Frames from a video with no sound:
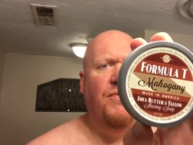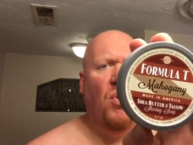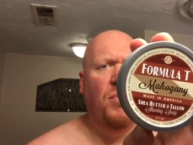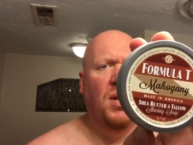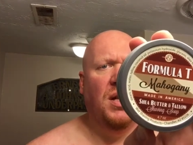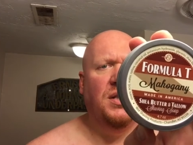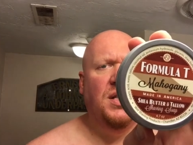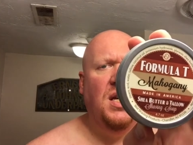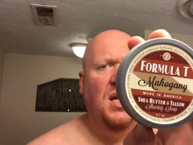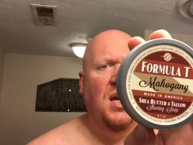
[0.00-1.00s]
Formula
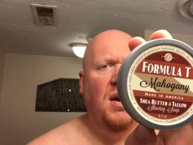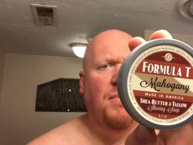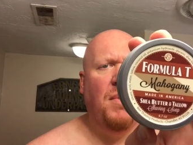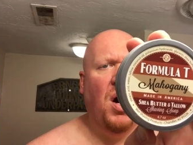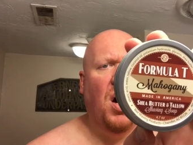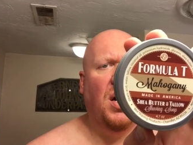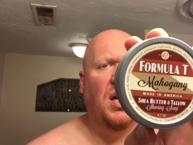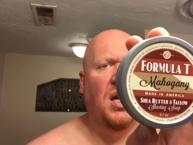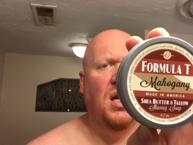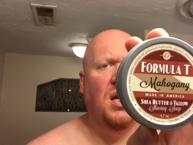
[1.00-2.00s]
T
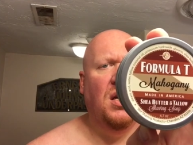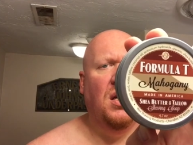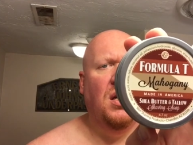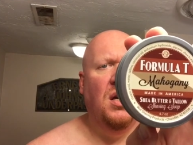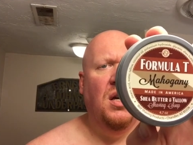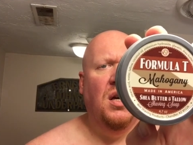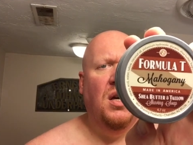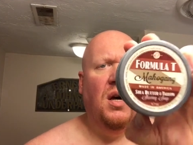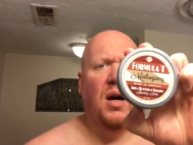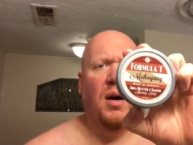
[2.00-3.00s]
Mahogany.
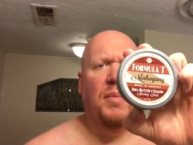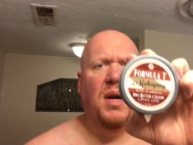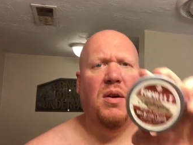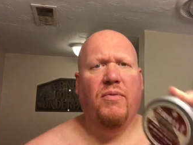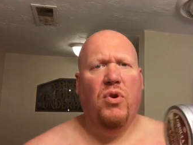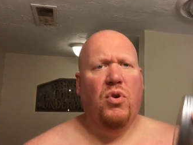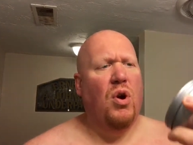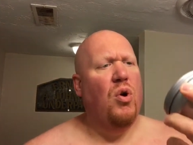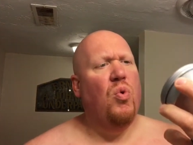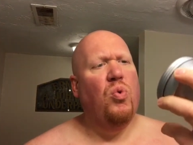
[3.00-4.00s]
Many of you
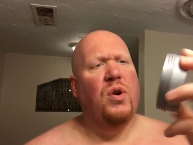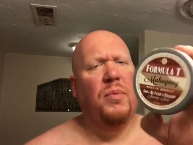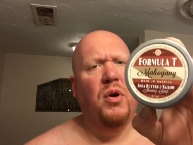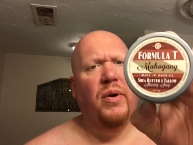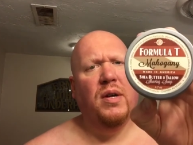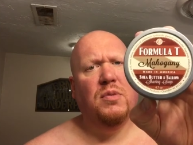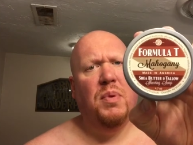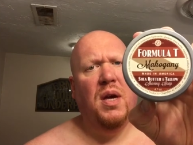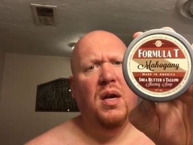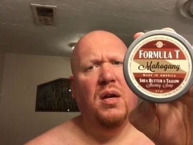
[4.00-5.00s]
know
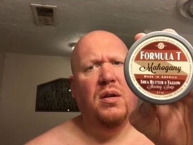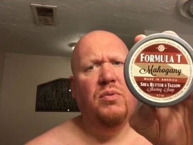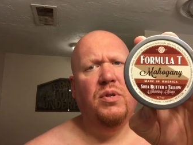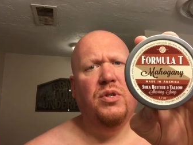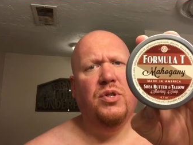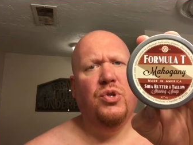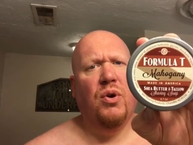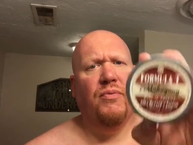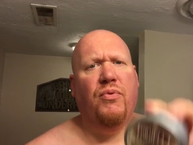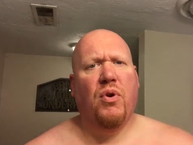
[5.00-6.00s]
WSP, which is
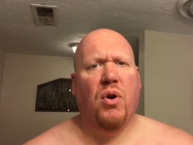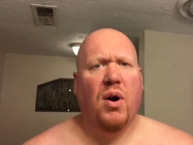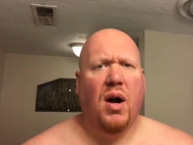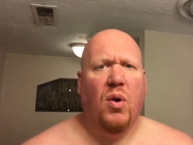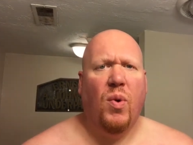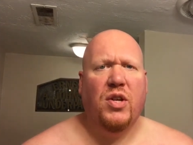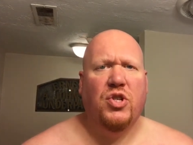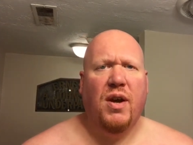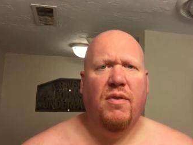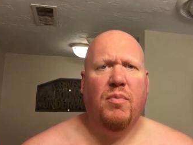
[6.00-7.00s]
short for Wet
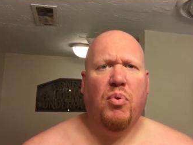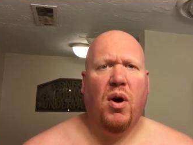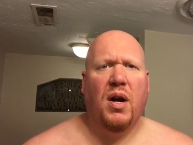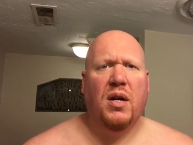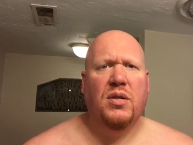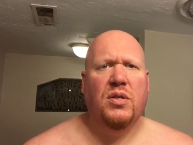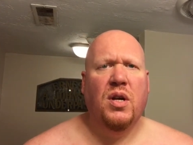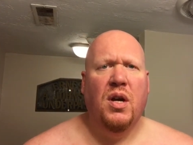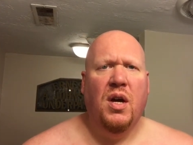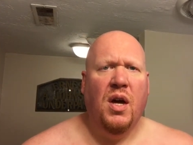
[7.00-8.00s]
Shaving Products.
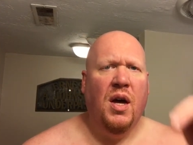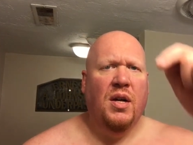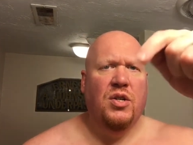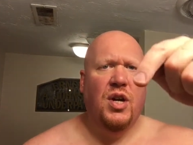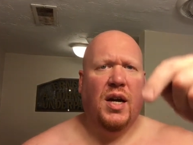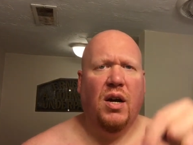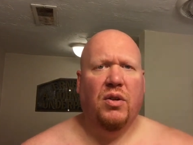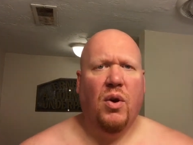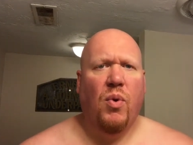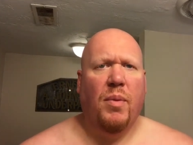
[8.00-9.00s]
Check
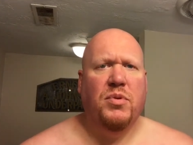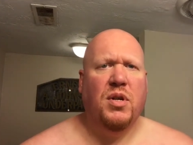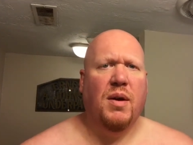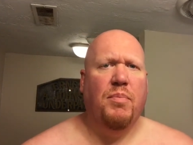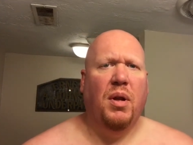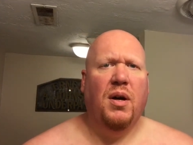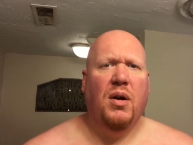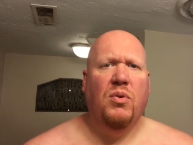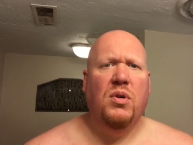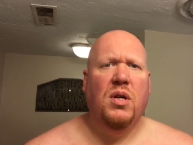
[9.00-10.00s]
out their website
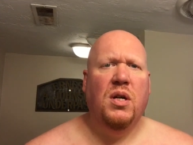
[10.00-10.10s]
below.